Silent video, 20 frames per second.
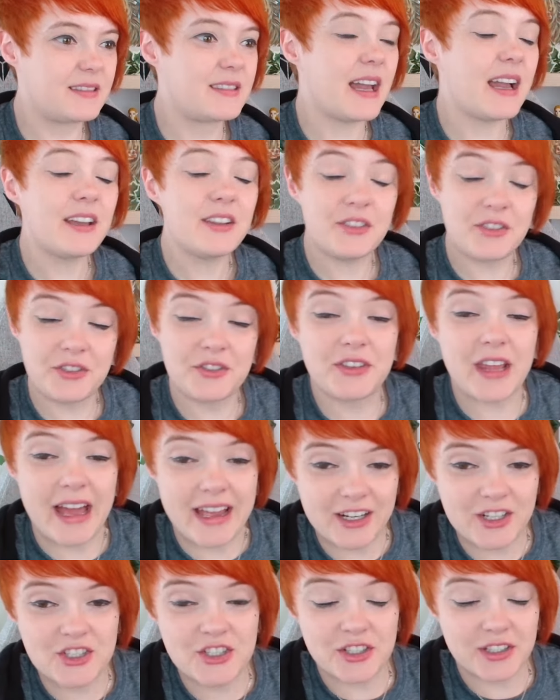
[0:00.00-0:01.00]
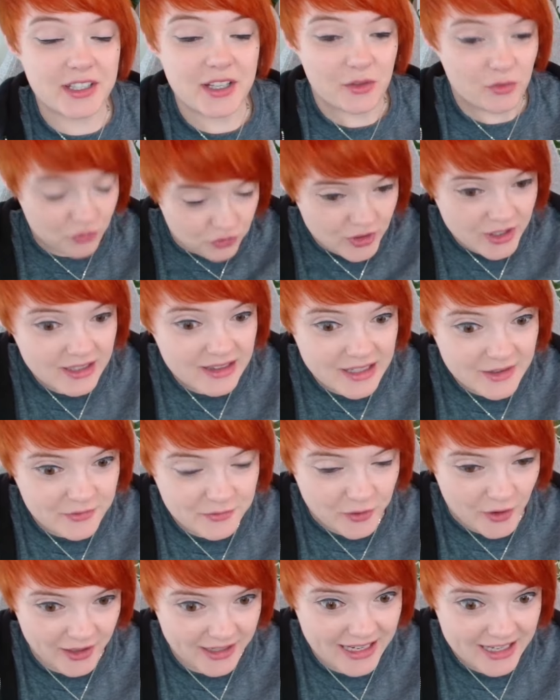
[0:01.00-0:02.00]
That's actually a really
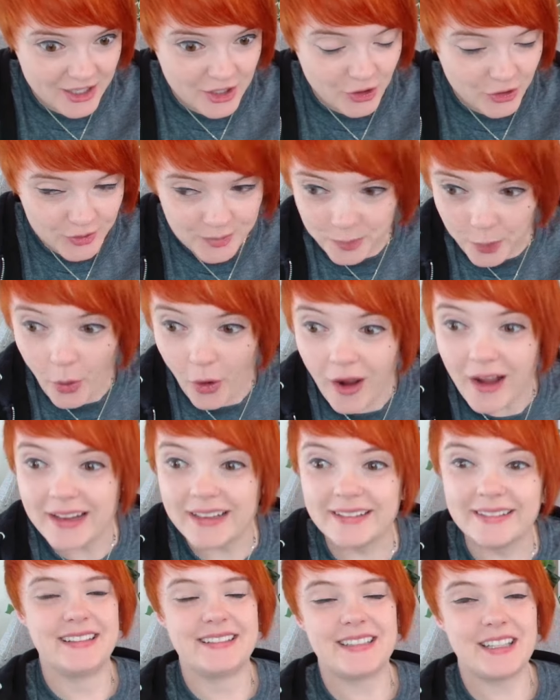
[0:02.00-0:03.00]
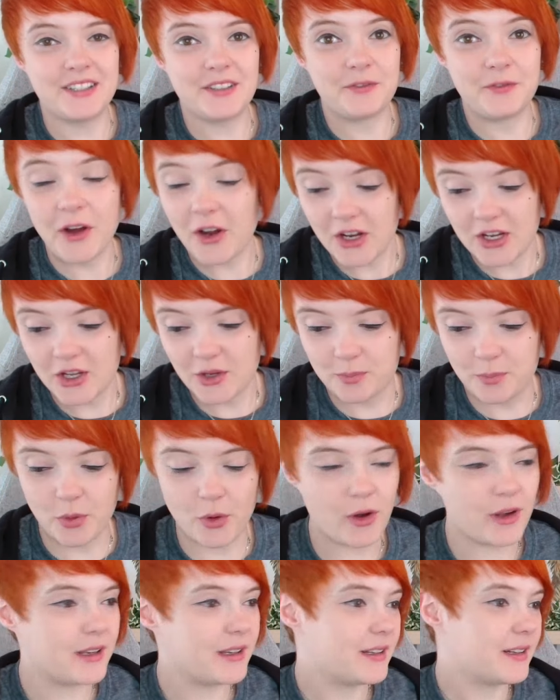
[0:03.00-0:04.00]
fucking good point. That's a very good
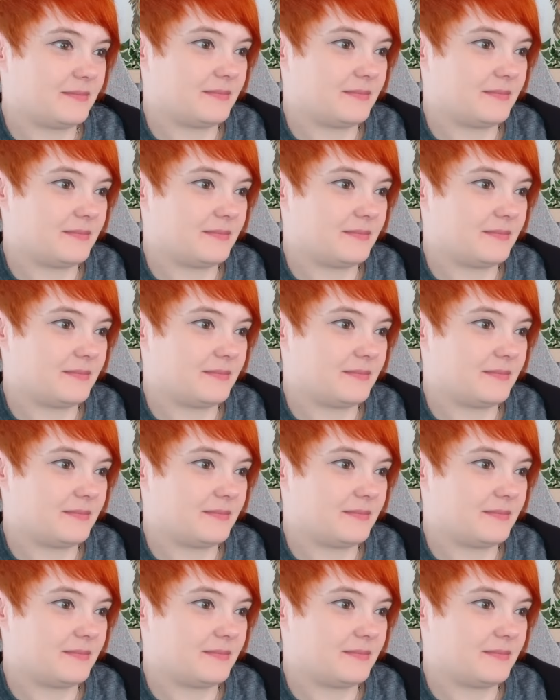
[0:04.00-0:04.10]
point.